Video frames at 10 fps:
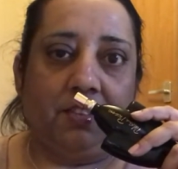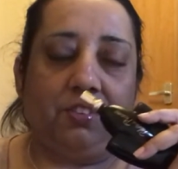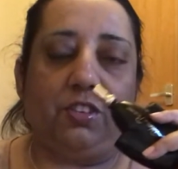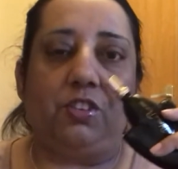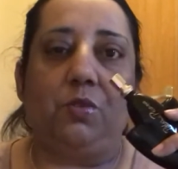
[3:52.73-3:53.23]

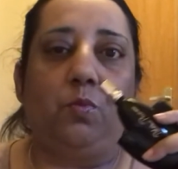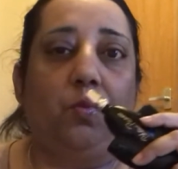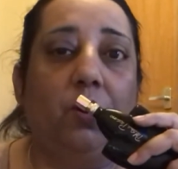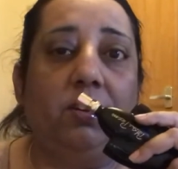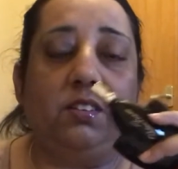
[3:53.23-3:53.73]
such a
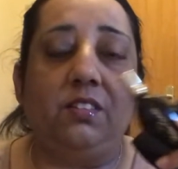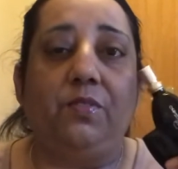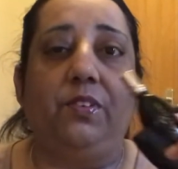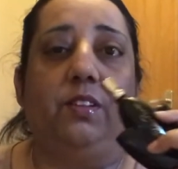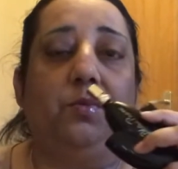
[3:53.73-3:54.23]

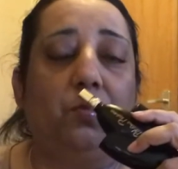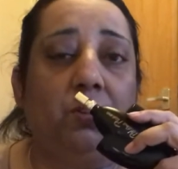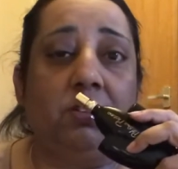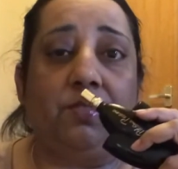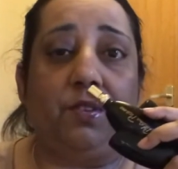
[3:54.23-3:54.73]
wonderful,
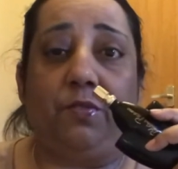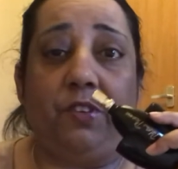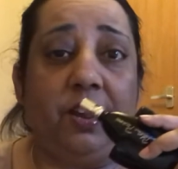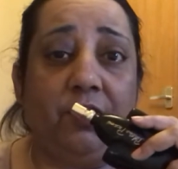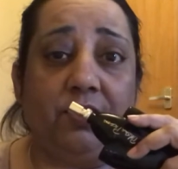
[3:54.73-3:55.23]
wonderful
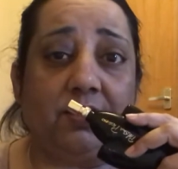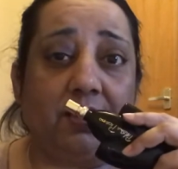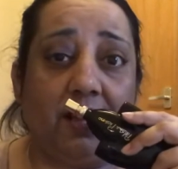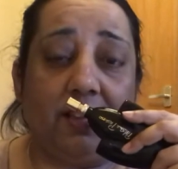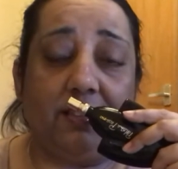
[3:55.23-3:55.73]
fragrance,
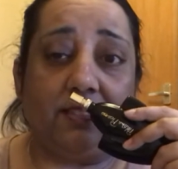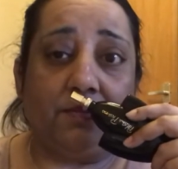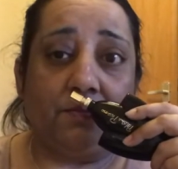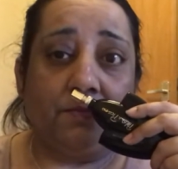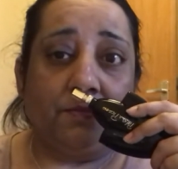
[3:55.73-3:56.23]
guys.
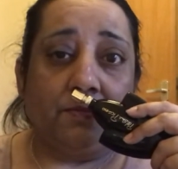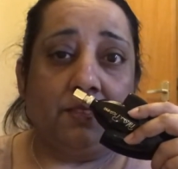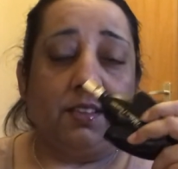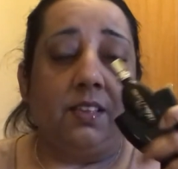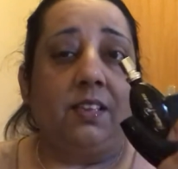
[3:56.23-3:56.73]

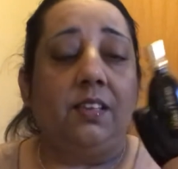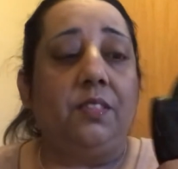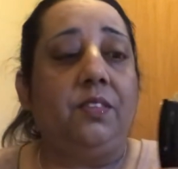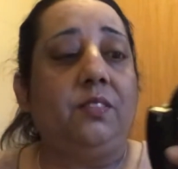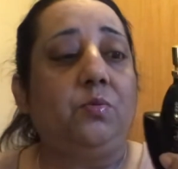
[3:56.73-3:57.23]

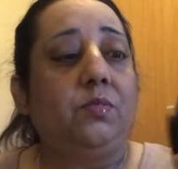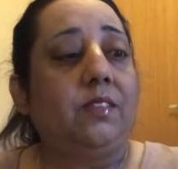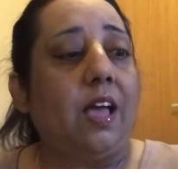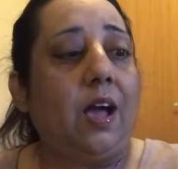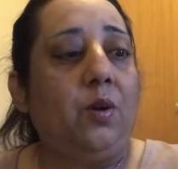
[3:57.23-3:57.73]
This was
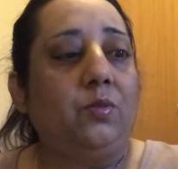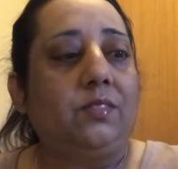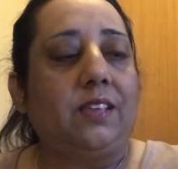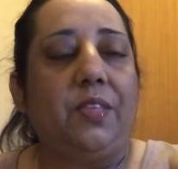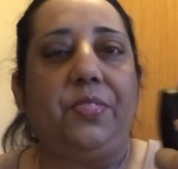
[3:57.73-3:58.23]

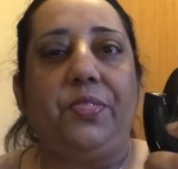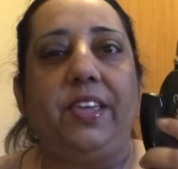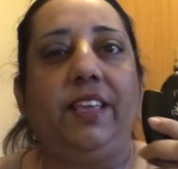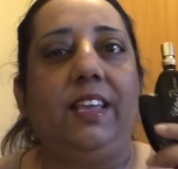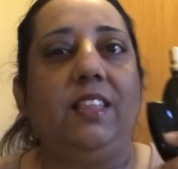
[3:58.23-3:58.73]
out, I
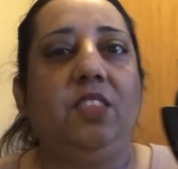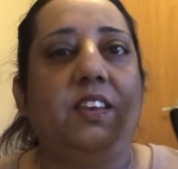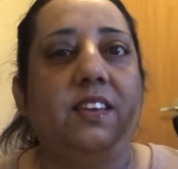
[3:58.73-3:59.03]
think, in the